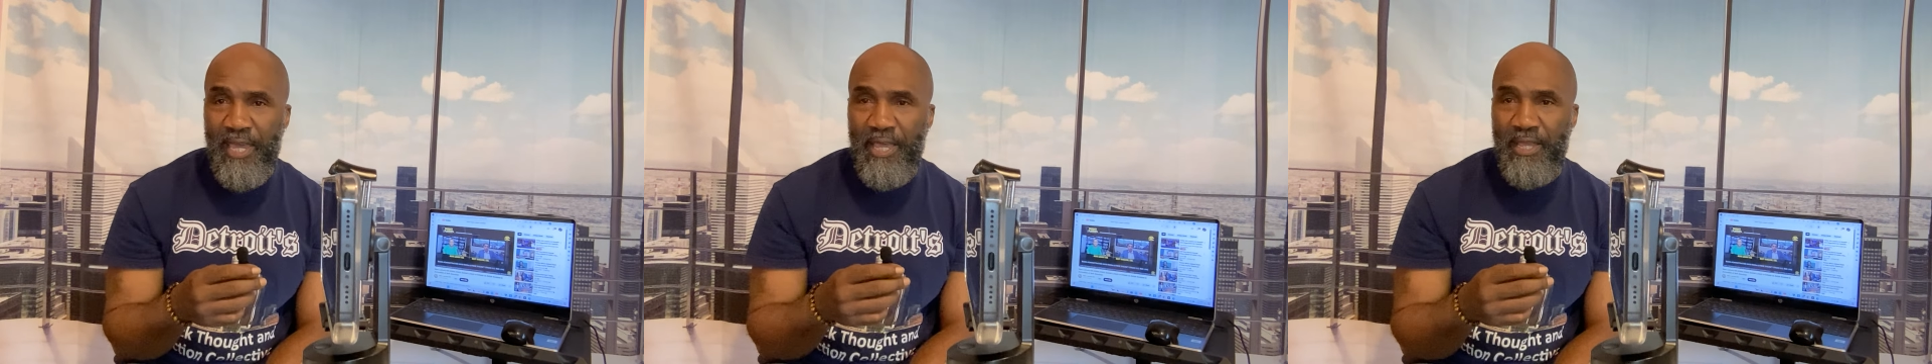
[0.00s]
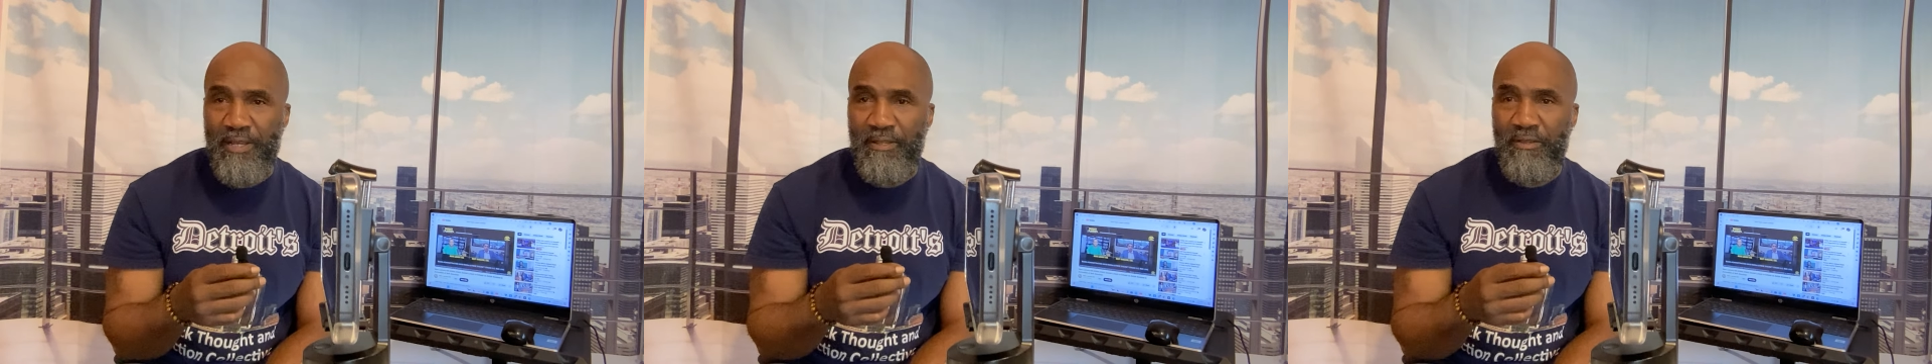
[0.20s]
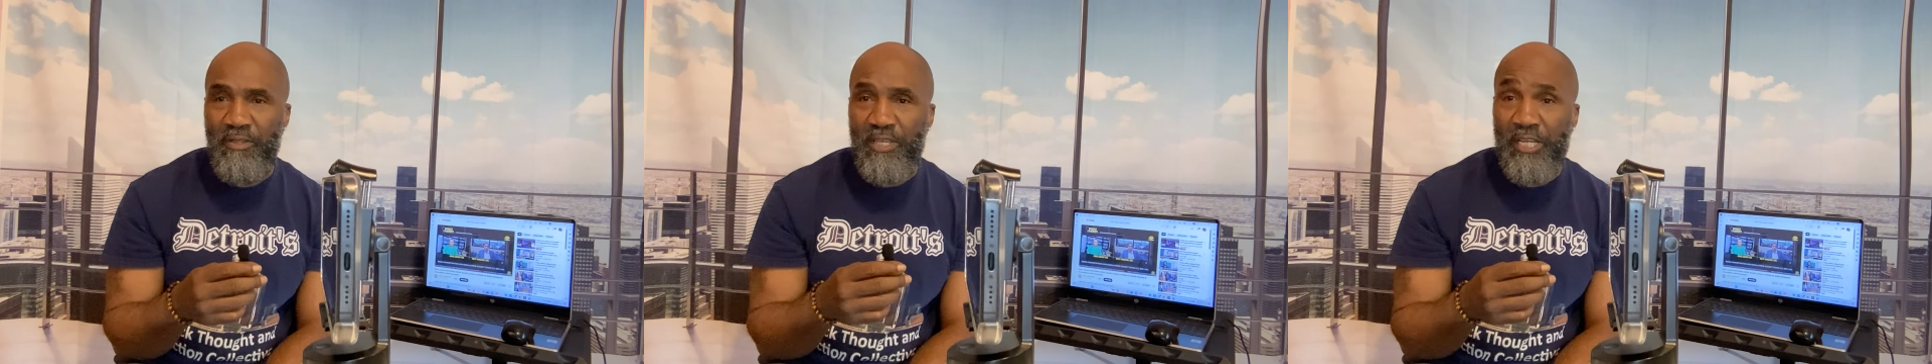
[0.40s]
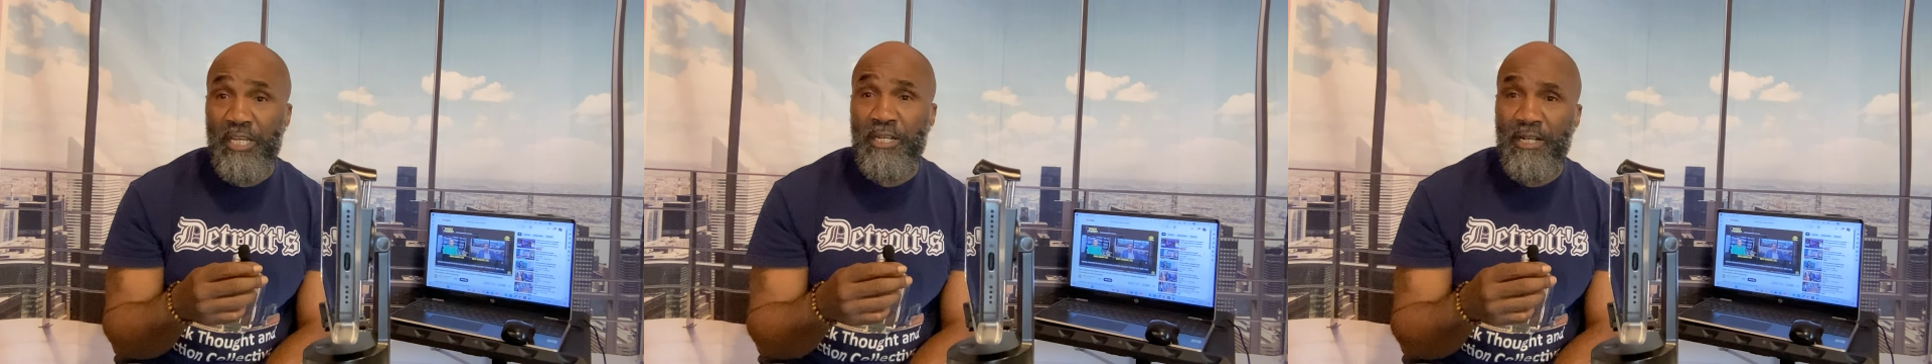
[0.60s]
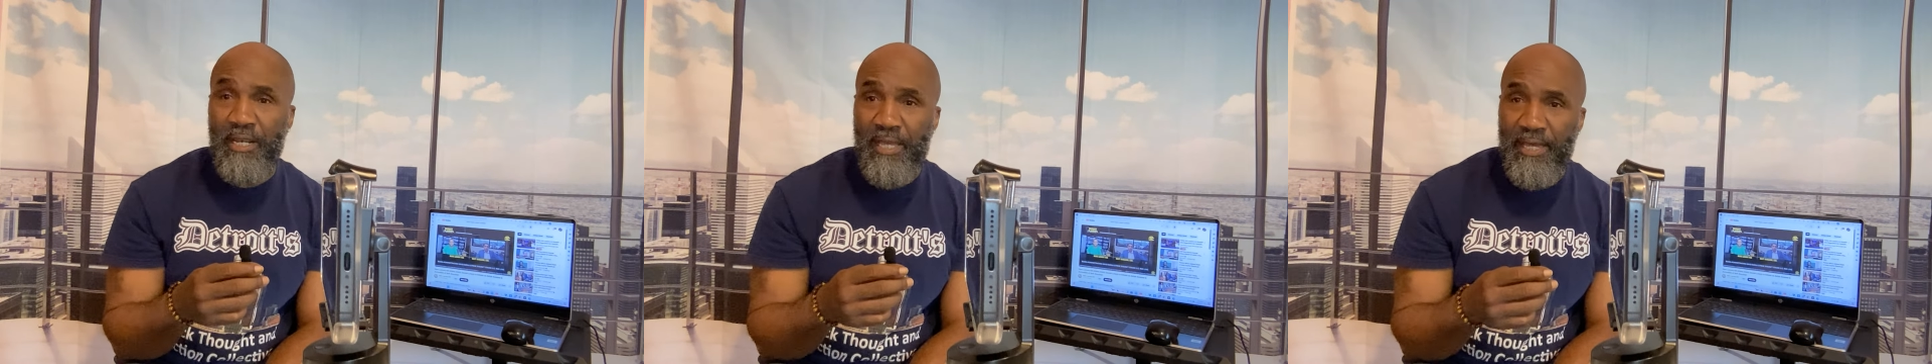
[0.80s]
at,
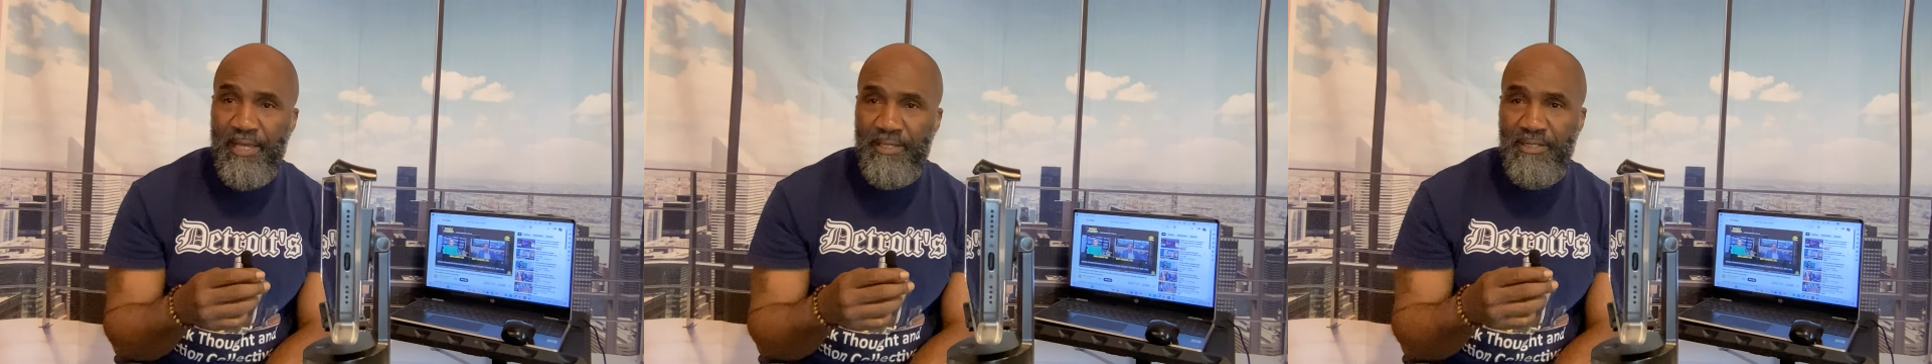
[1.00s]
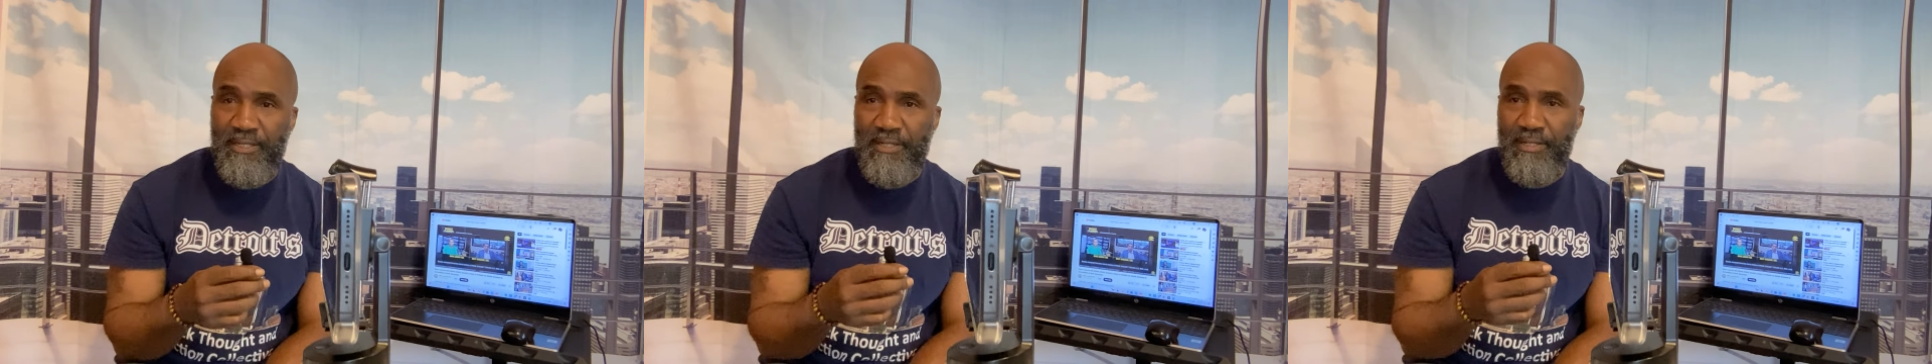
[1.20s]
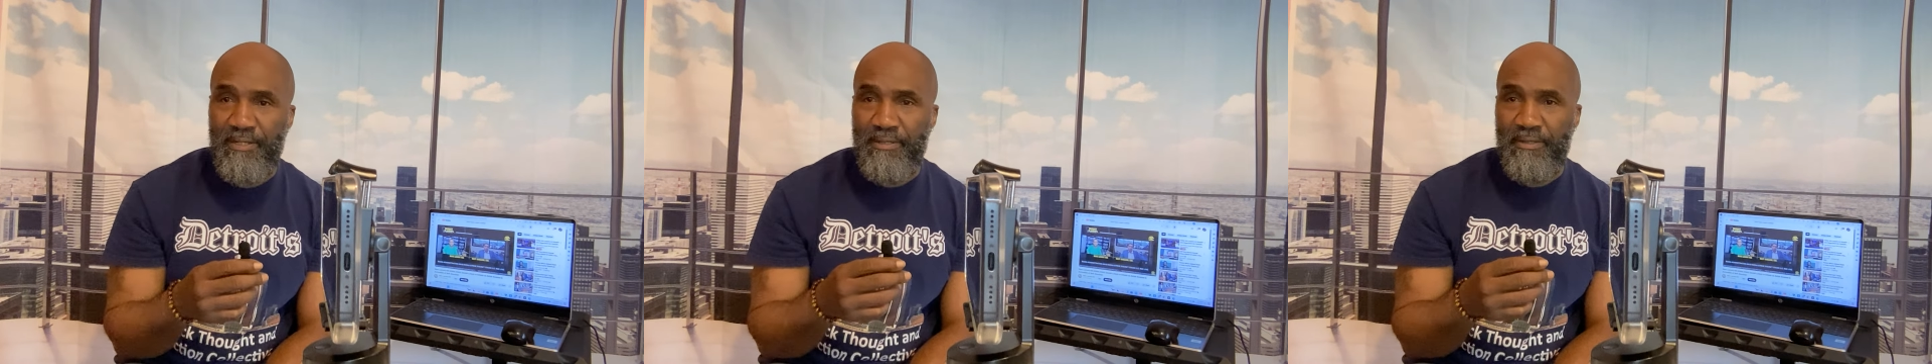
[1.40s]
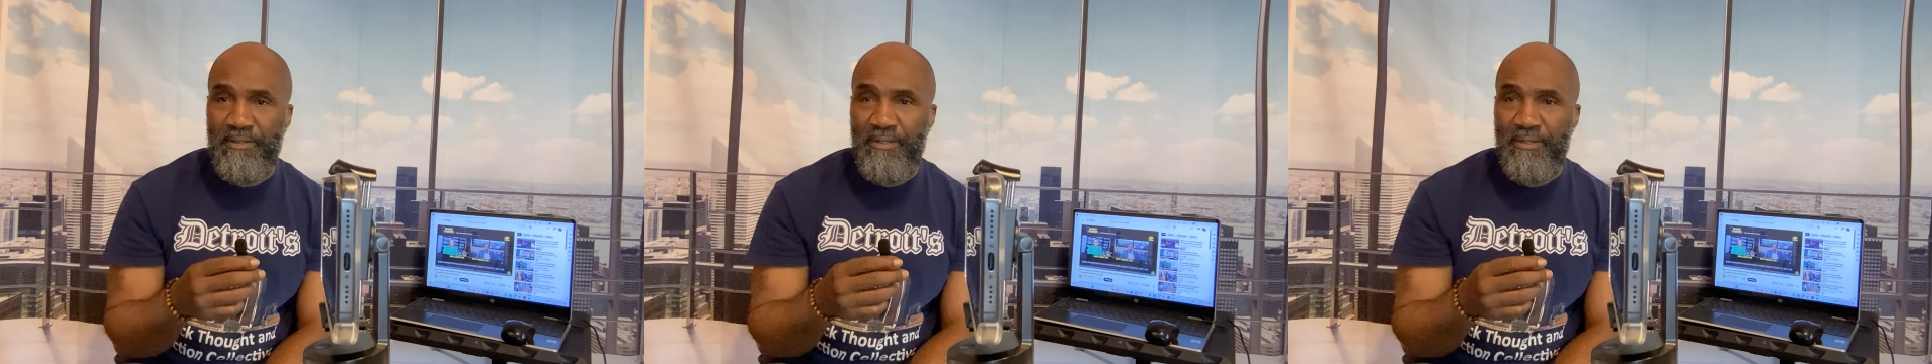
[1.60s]
Atlanta,